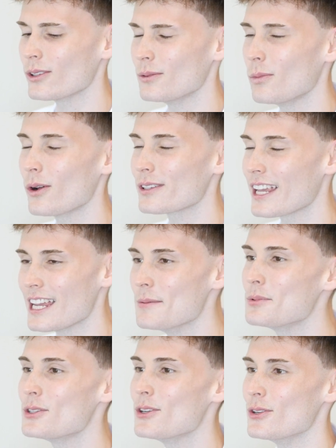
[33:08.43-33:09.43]
and what
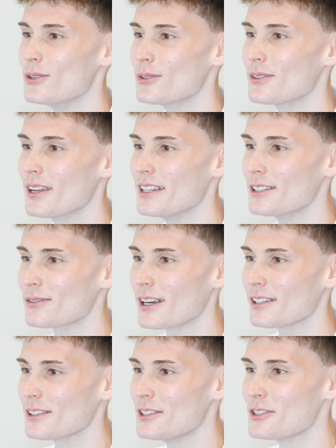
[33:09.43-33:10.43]
keeps you in the
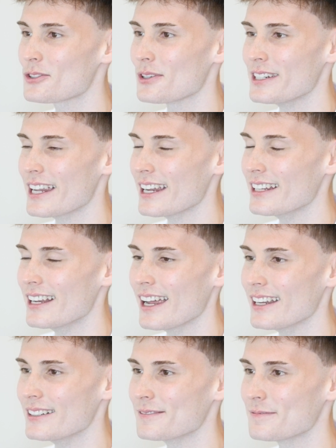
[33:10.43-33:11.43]
rental industry day to
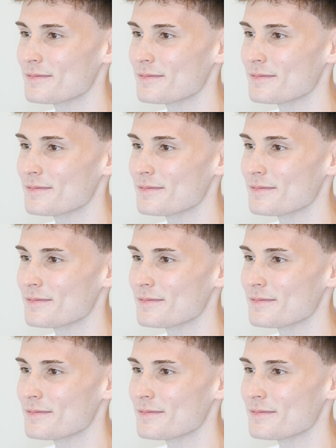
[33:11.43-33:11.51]
day?